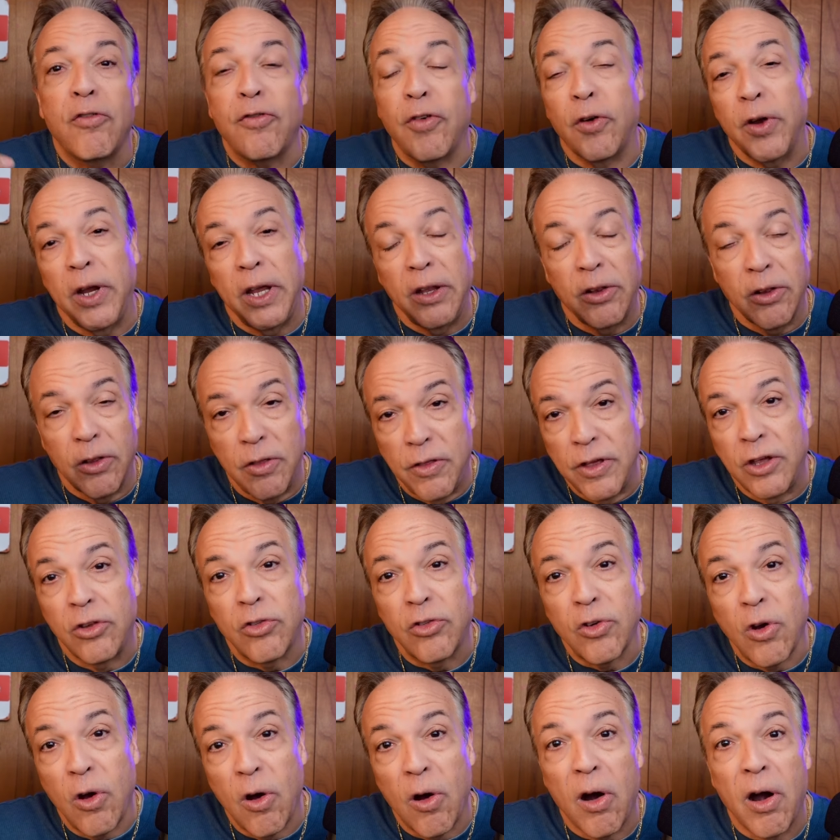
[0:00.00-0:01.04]
for either
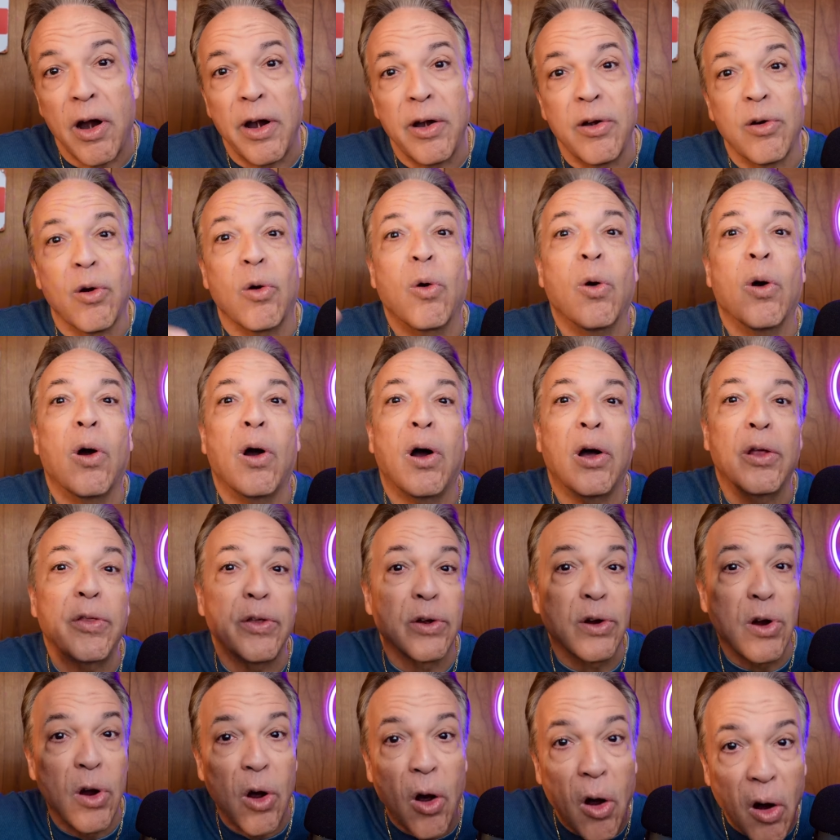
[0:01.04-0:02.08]
this card or
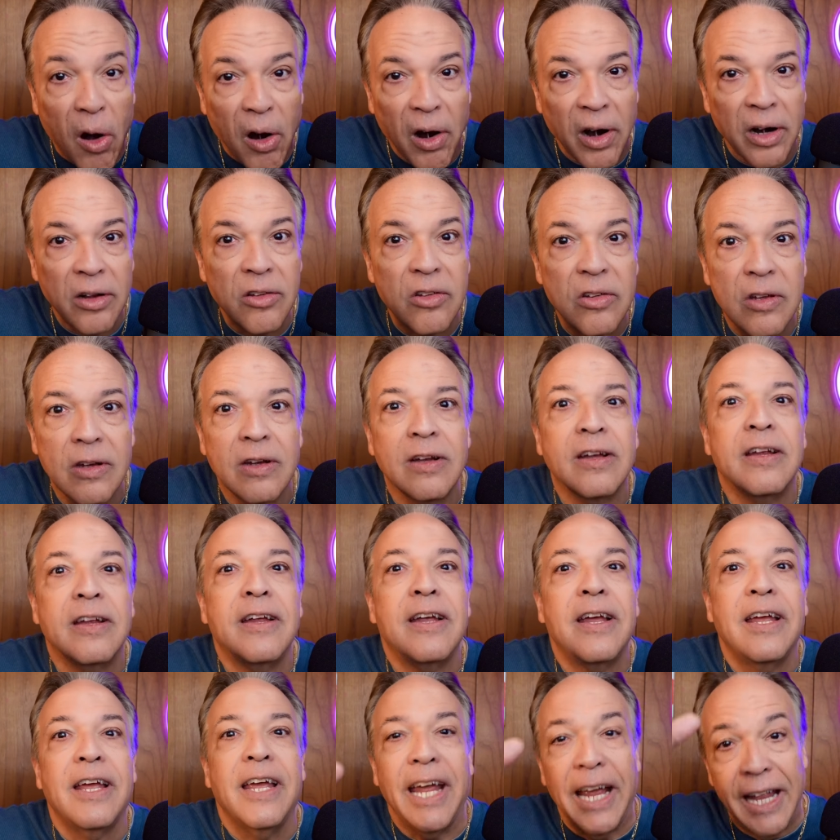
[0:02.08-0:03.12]
other cards
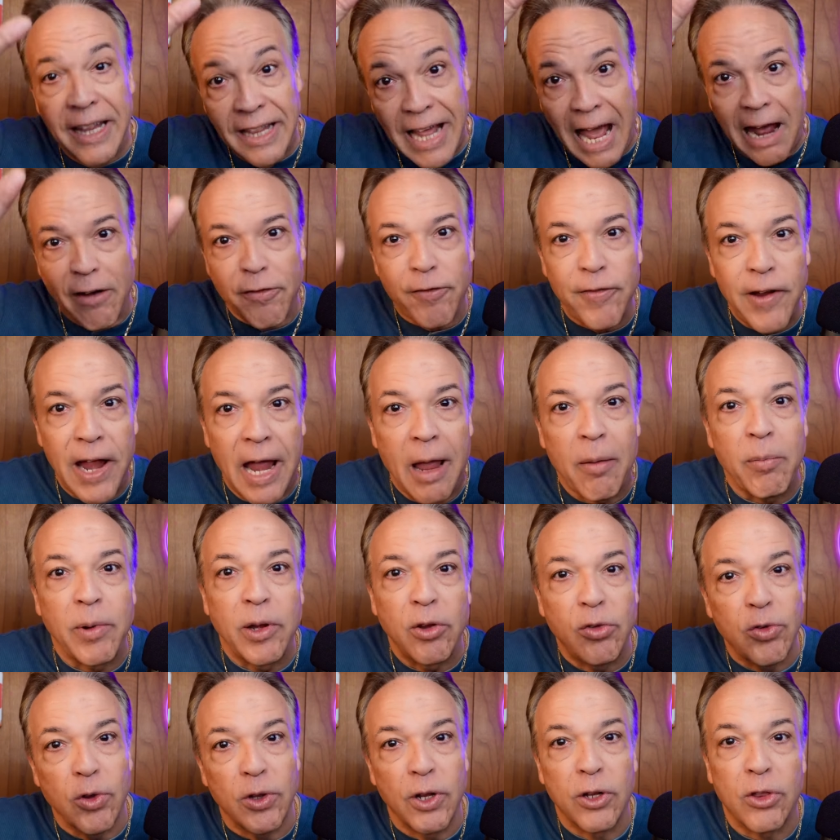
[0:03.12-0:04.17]
in that
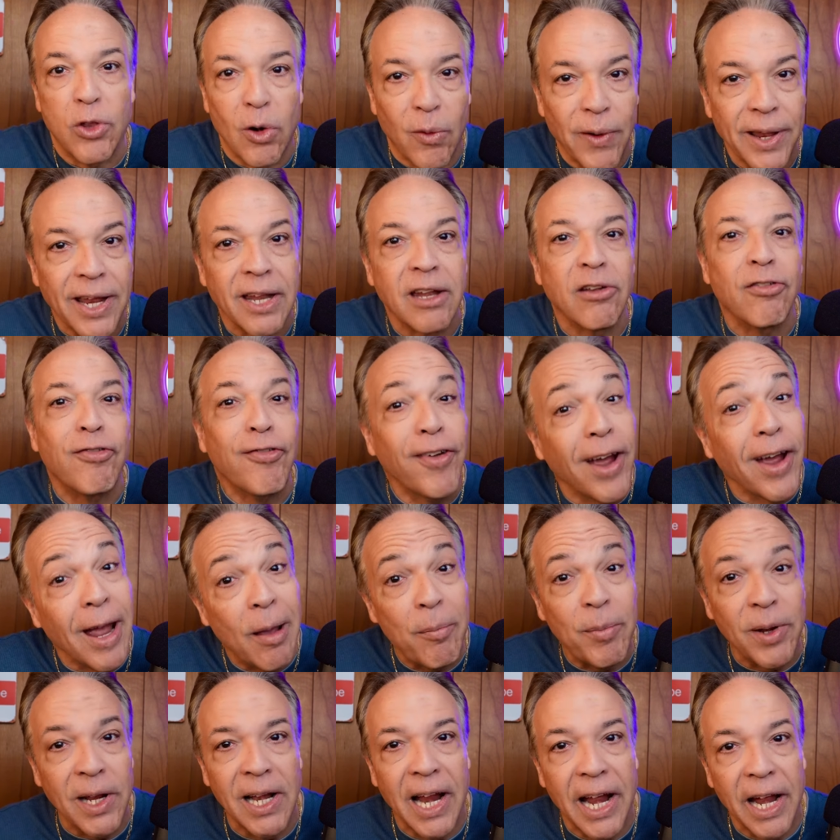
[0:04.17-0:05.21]
family. So they're throwing in the
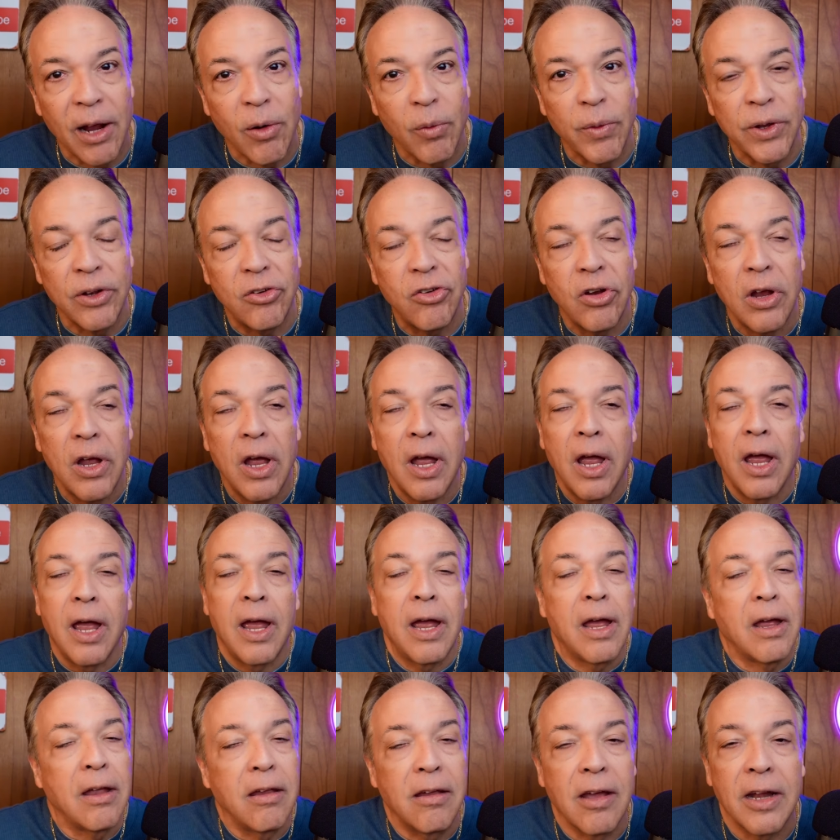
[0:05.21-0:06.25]
family language,
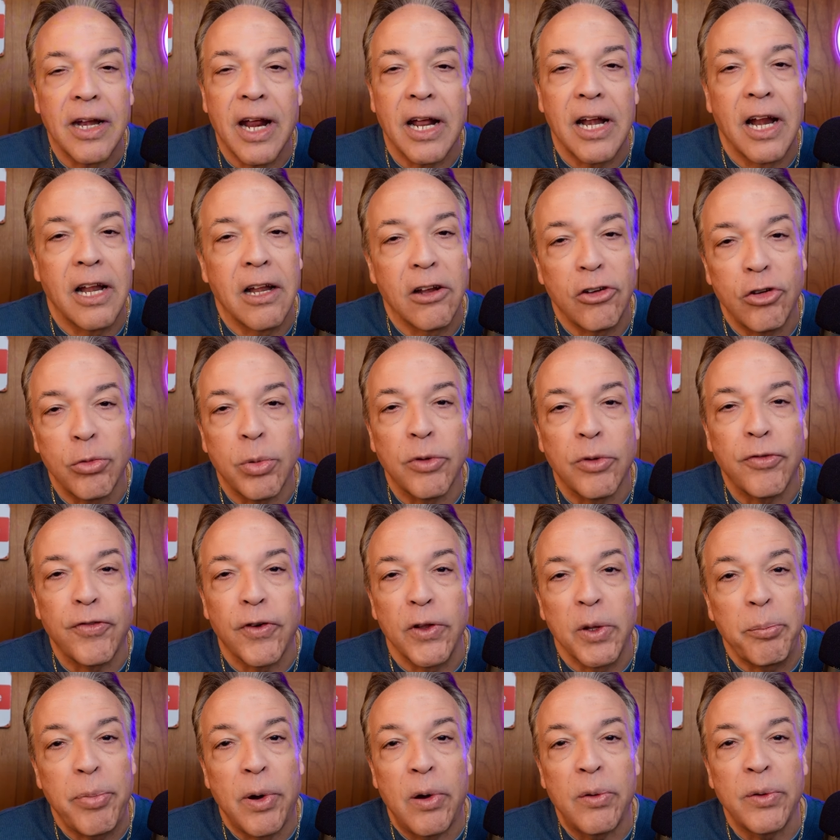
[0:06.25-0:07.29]
you're not eligible
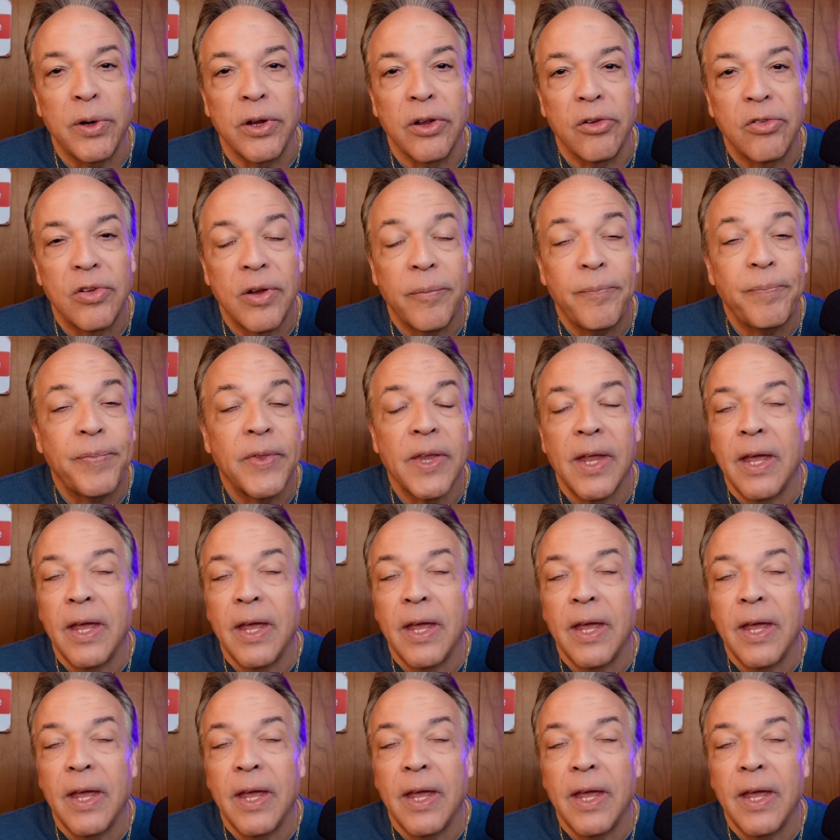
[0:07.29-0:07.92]
for the bonus.